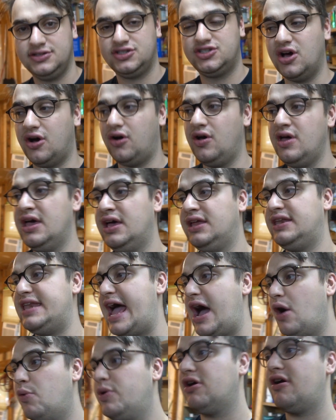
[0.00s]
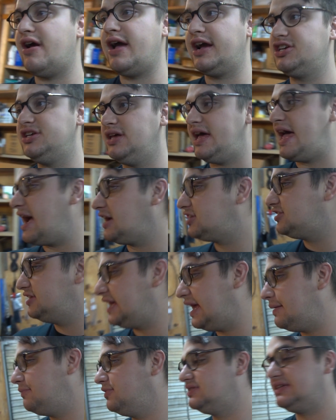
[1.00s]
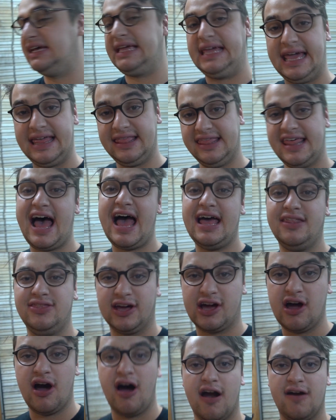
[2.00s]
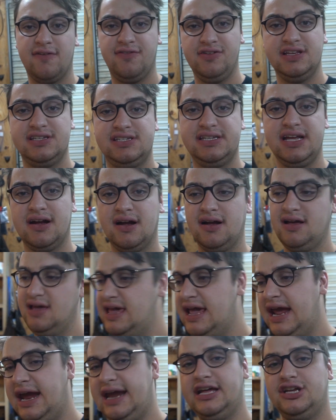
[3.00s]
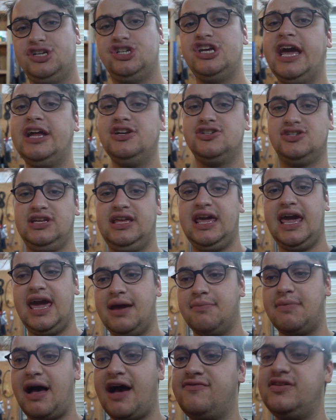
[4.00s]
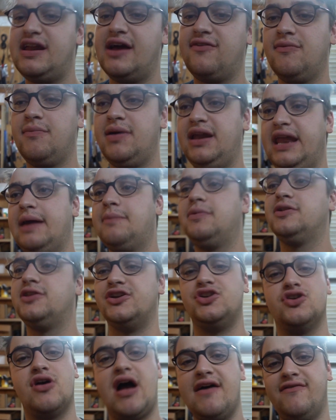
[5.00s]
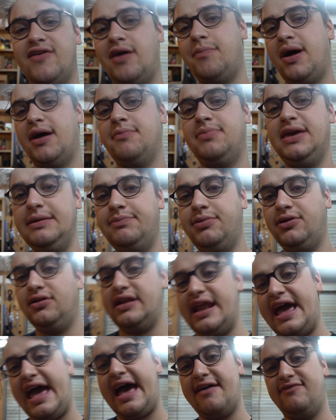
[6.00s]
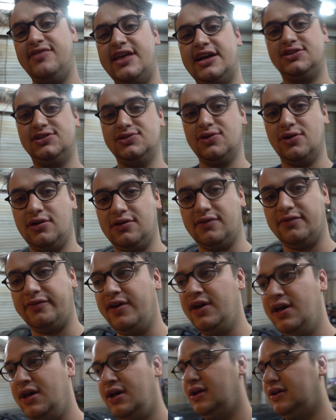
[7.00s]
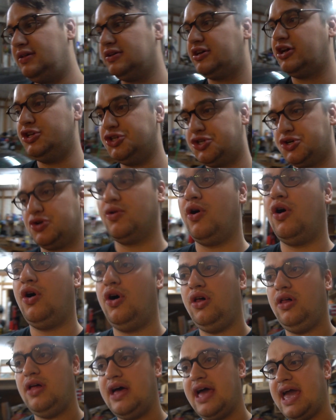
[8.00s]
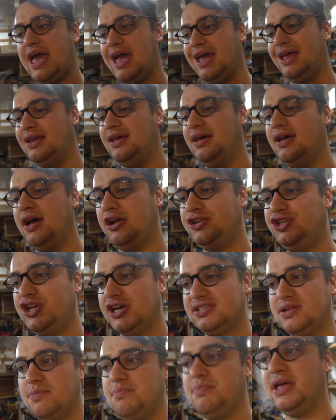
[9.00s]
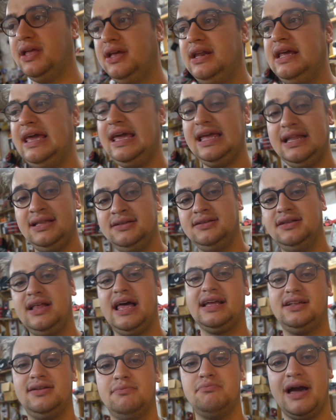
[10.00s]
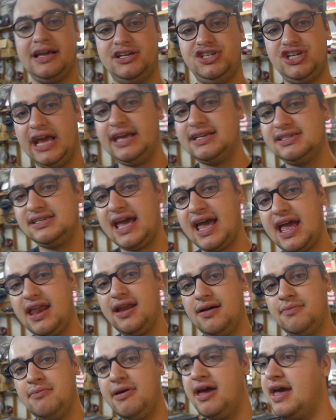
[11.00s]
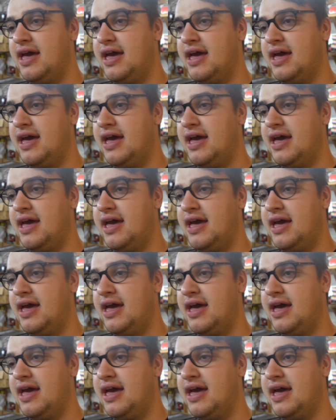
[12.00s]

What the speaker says: so now we are actually able to get that in the car for this year, and it changed the game. I've never been able to drive up on people and have that sort of control and adjustability in like my chase tandem